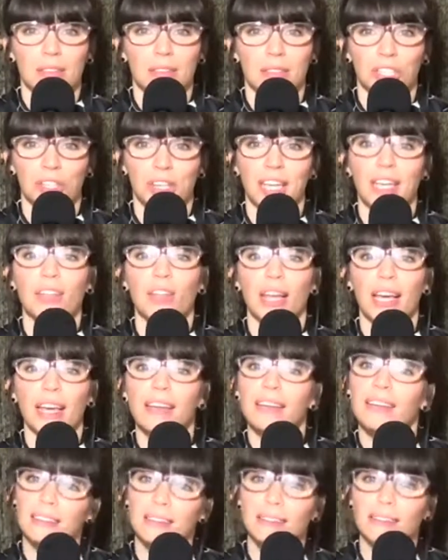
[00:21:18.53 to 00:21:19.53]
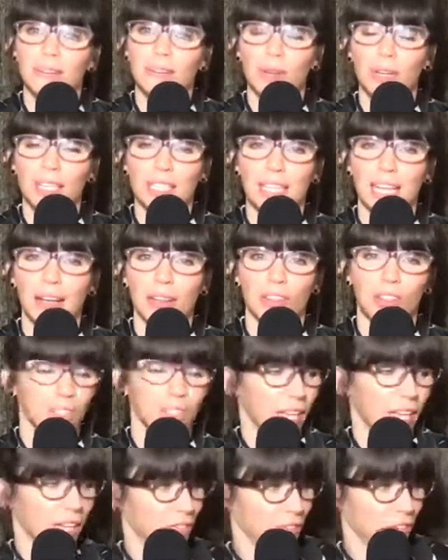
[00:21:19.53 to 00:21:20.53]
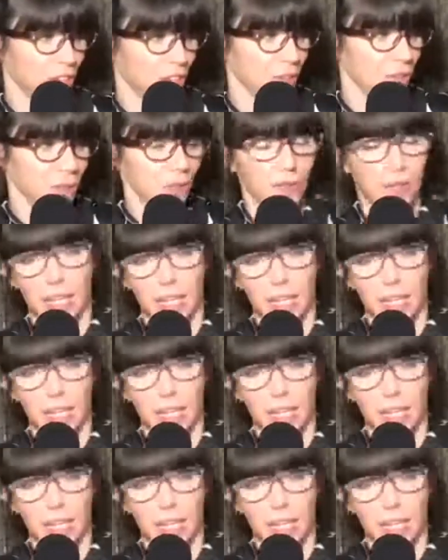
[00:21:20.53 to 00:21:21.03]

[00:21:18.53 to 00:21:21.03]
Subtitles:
healing. What does that look like for you?